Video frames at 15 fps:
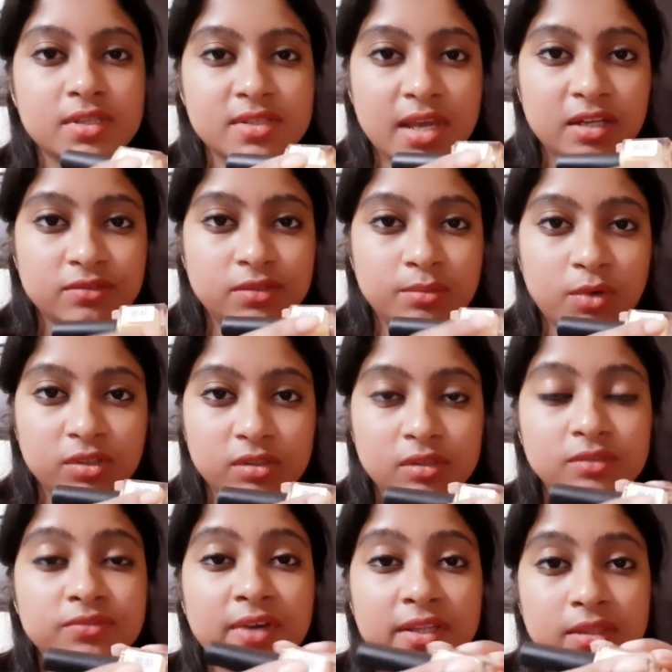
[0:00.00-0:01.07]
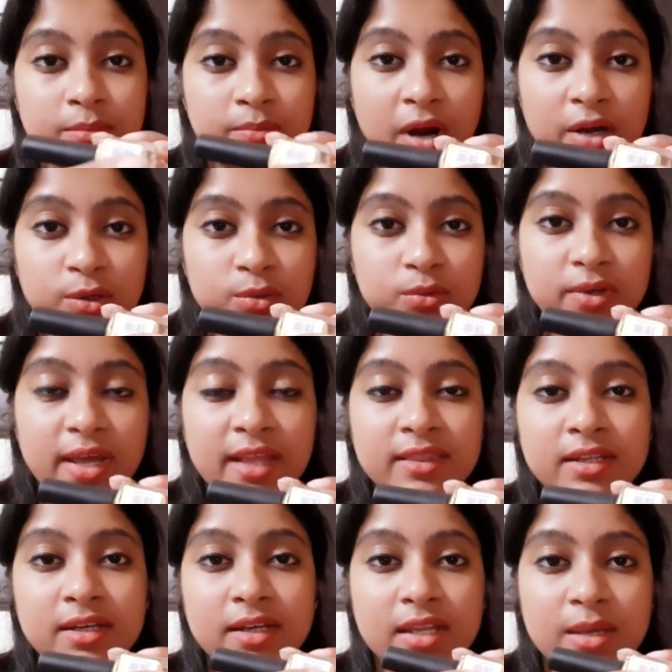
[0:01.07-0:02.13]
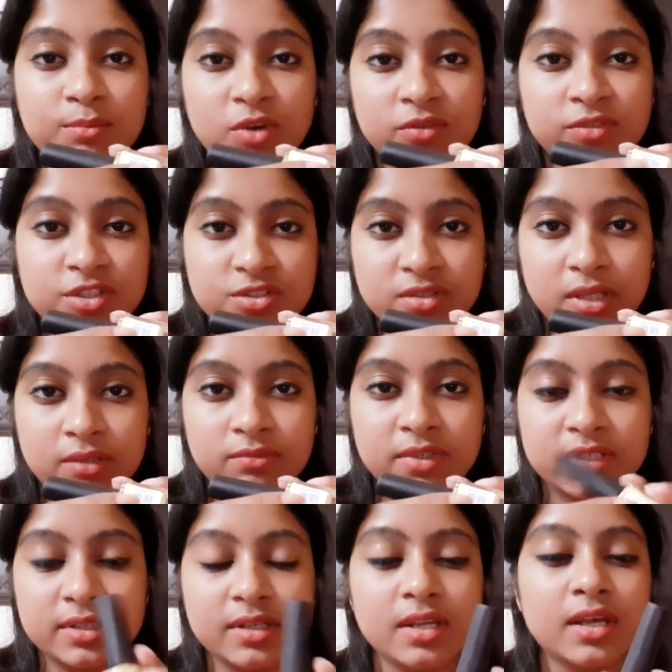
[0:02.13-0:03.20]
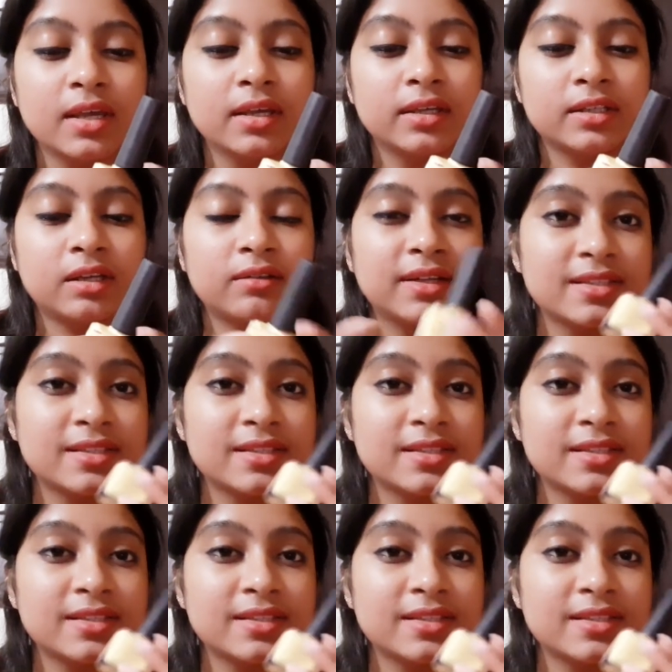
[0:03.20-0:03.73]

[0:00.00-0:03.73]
at the side of the bottle you'll find the barcode and the name of the shade written. Now